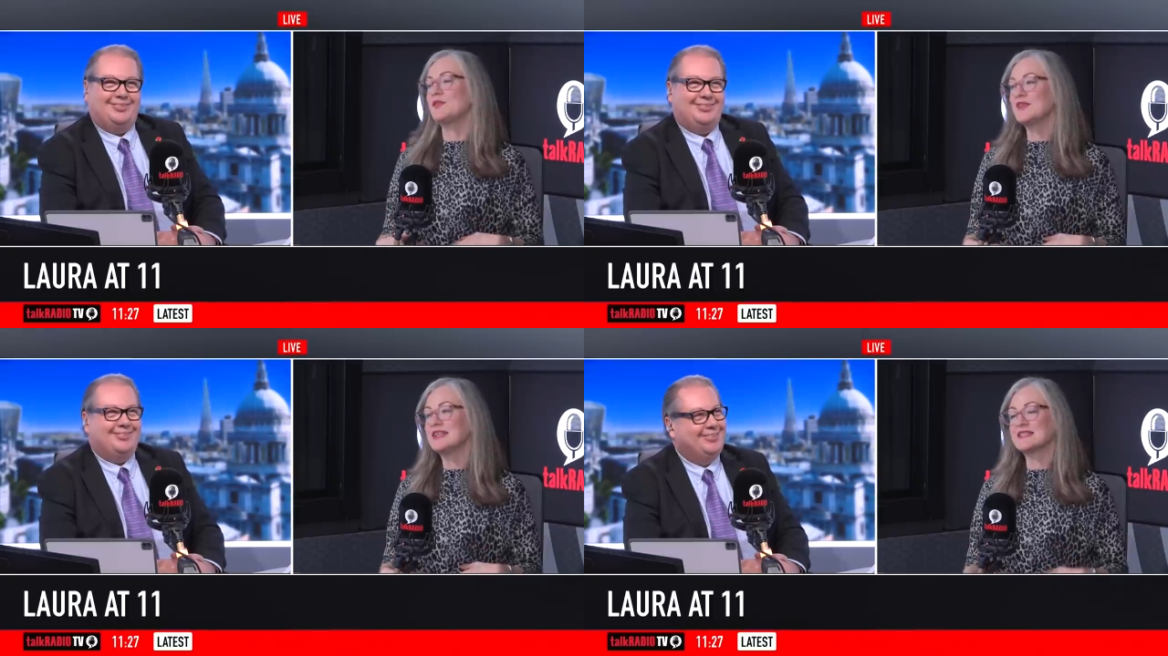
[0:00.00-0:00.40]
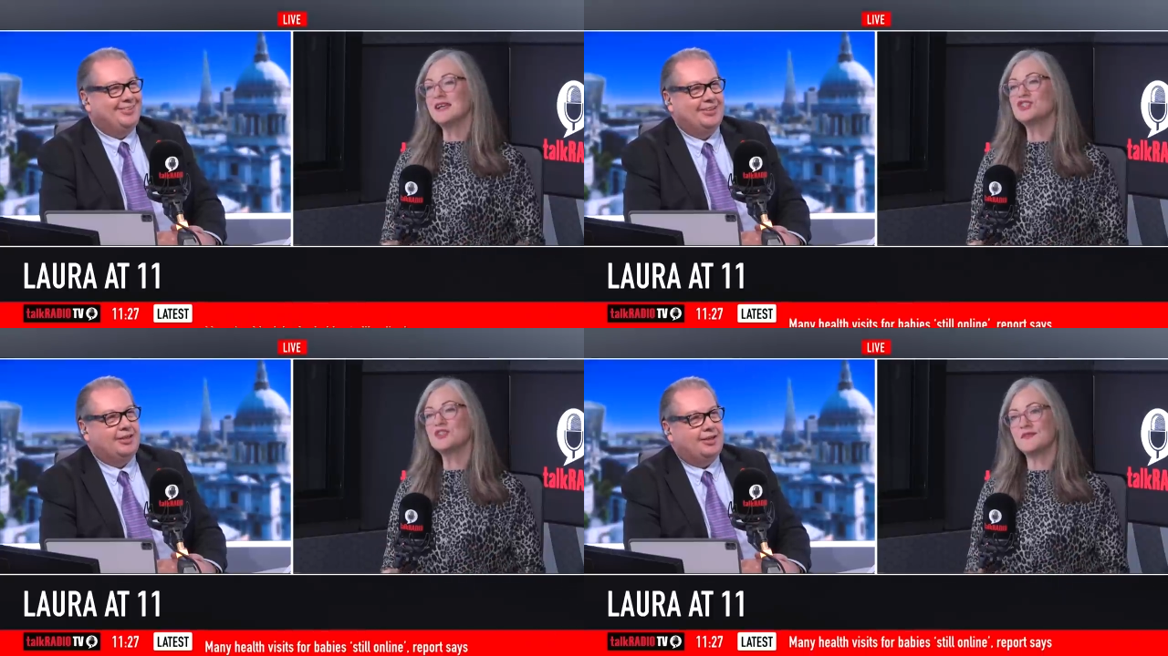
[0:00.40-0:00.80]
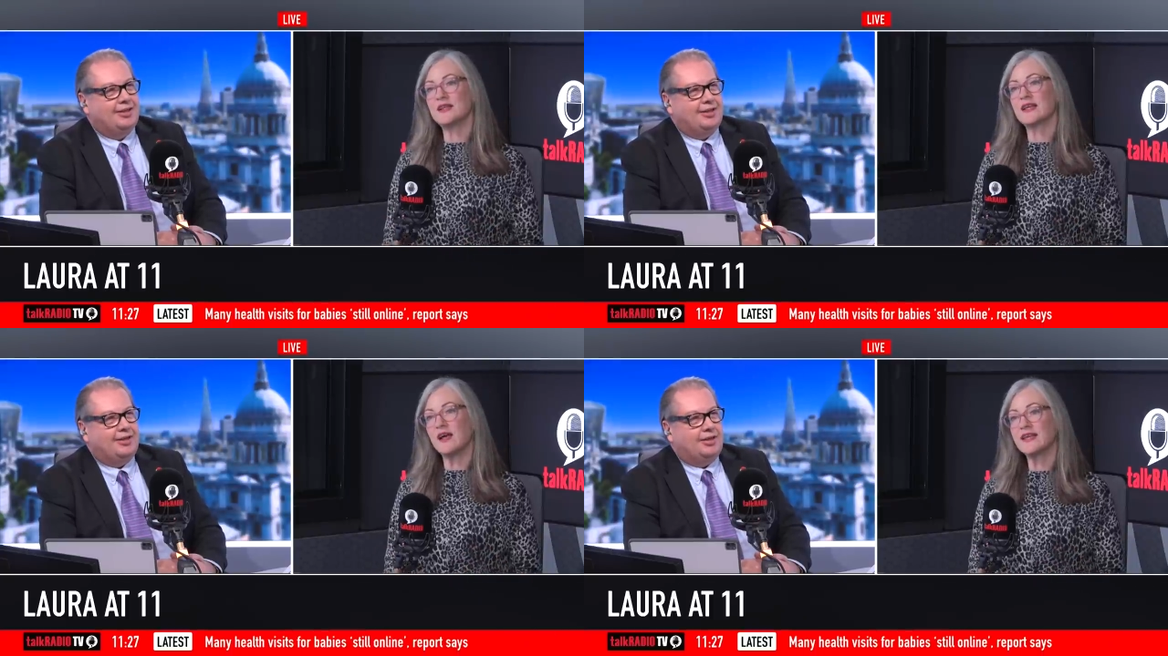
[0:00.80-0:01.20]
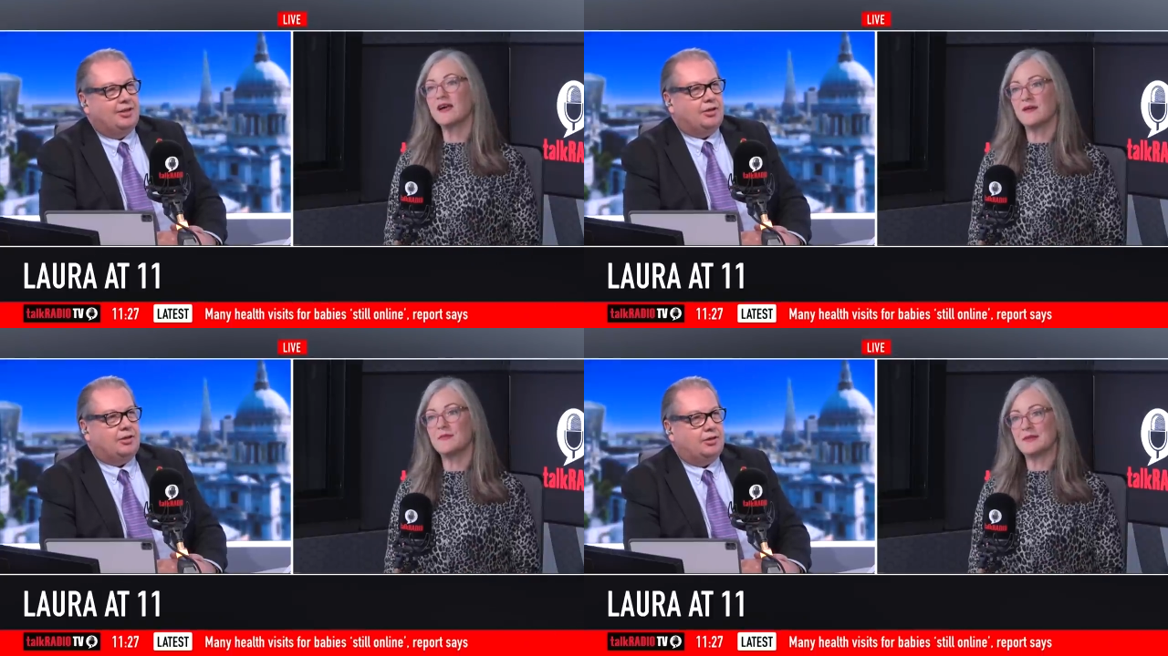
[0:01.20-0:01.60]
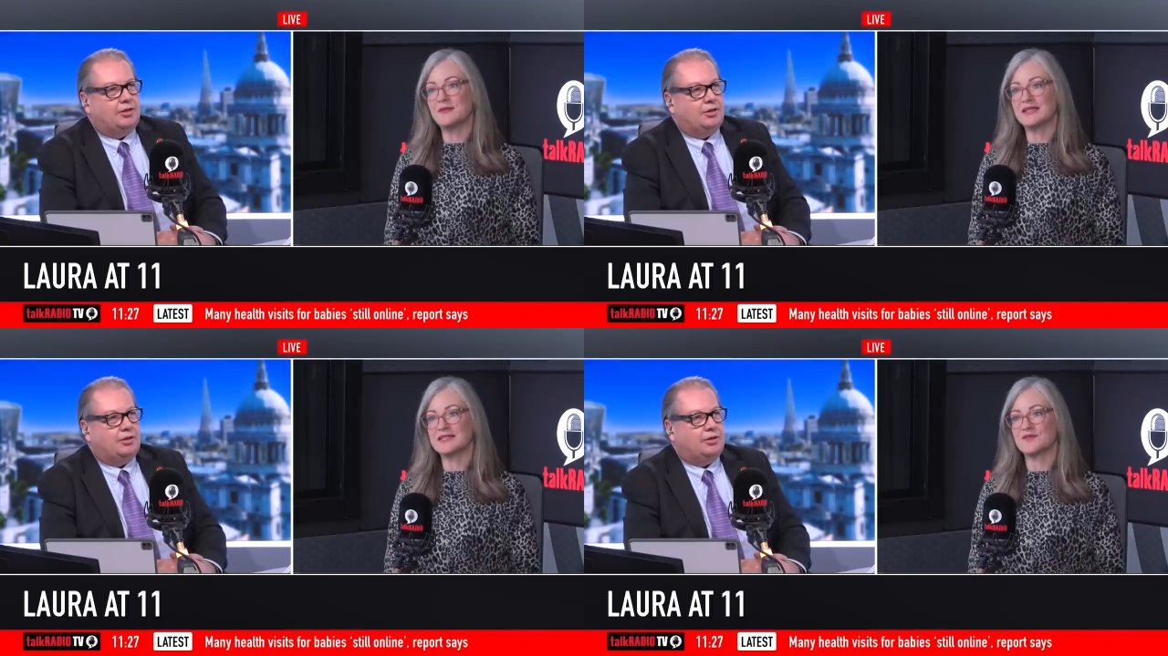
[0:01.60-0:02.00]
Speaker 1: the thing is, I actually feel like I can't make
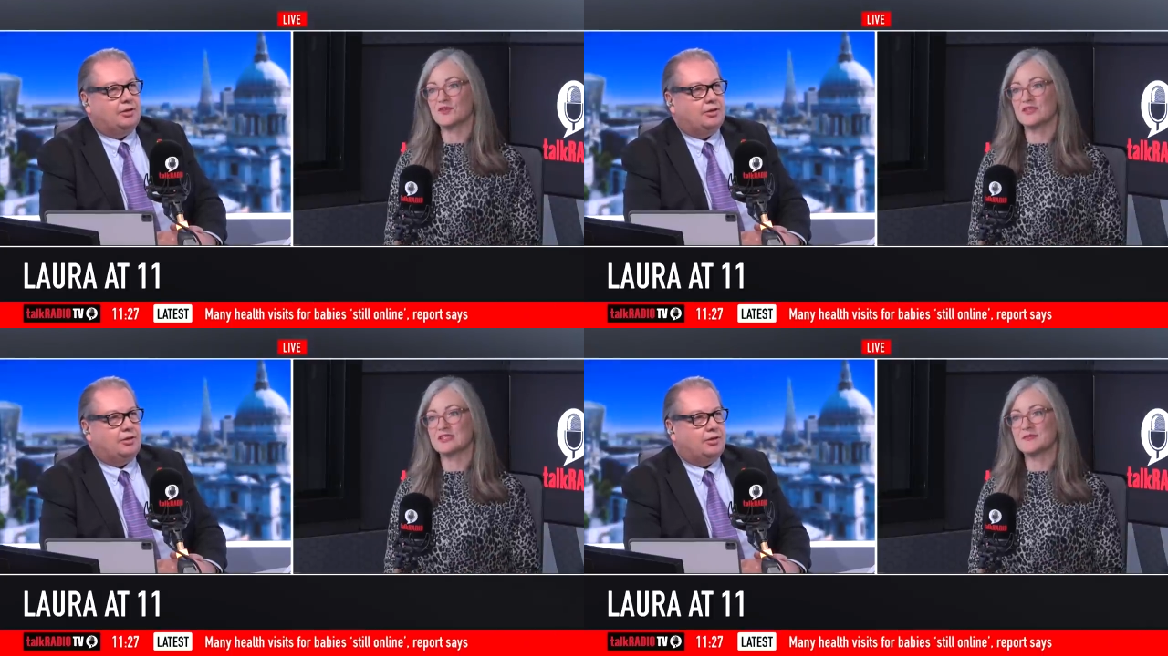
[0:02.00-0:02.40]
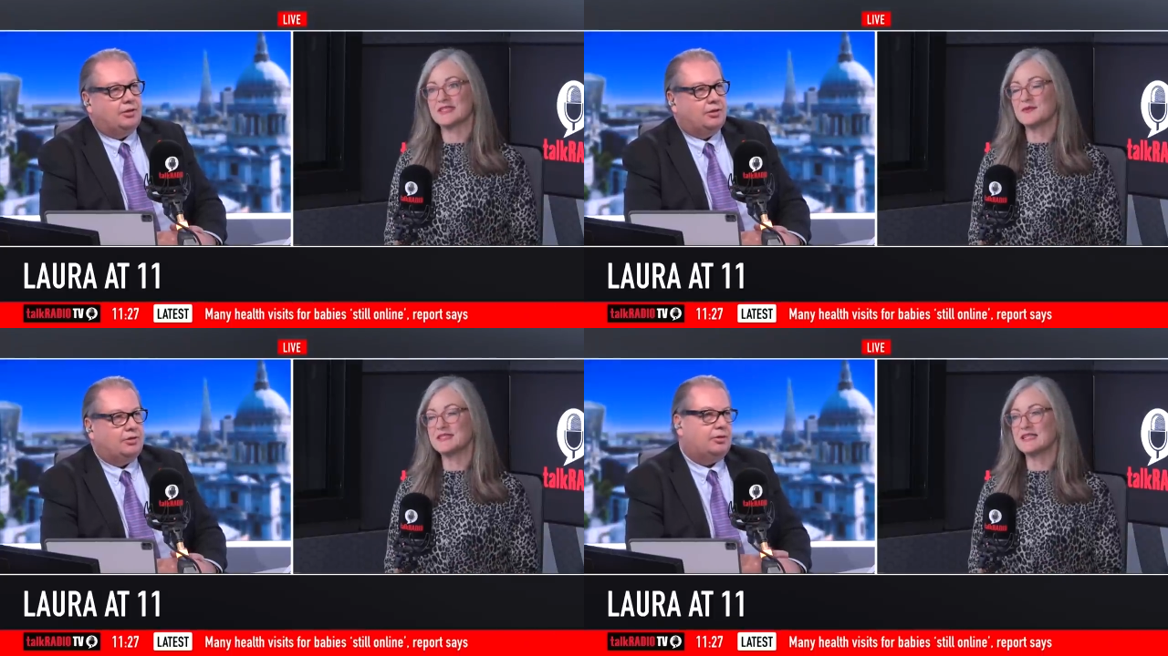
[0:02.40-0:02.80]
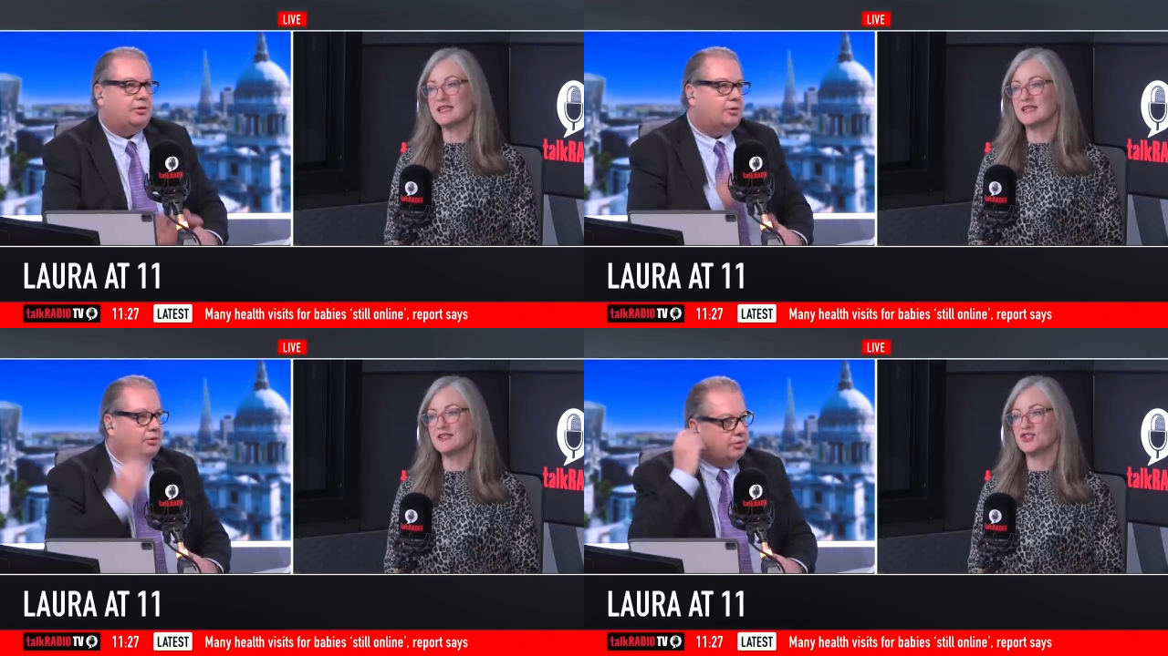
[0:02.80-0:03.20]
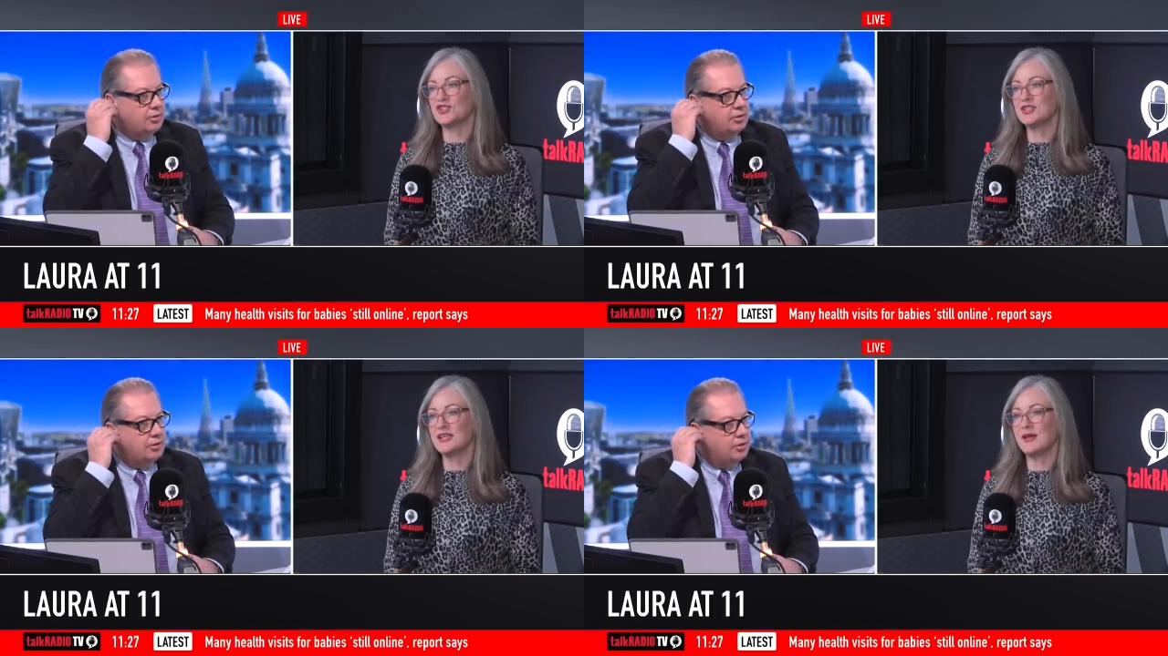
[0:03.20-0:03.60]
plans for Christmas. I was thinking, should I?